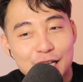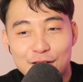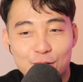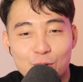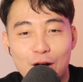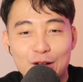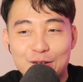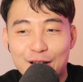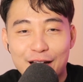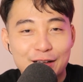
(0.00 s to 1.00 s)
If you
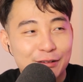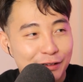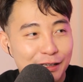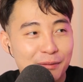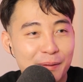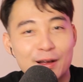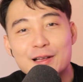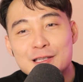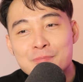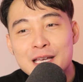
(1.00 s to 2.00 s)
watch like Little Mermaid,
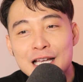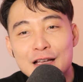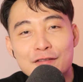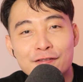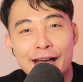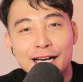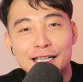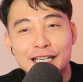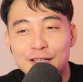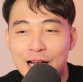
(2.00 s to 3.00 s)
it's me,
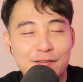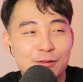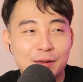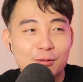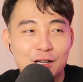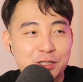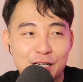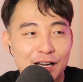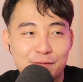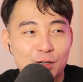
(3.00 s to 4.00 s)
finally. You haven't been watching
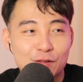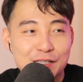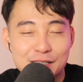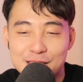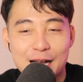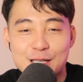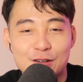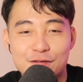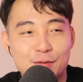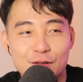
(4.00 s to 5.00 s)
enough movies. There's tons
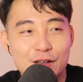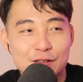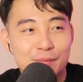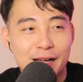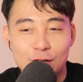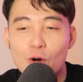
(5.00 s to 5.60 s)
of movies with black.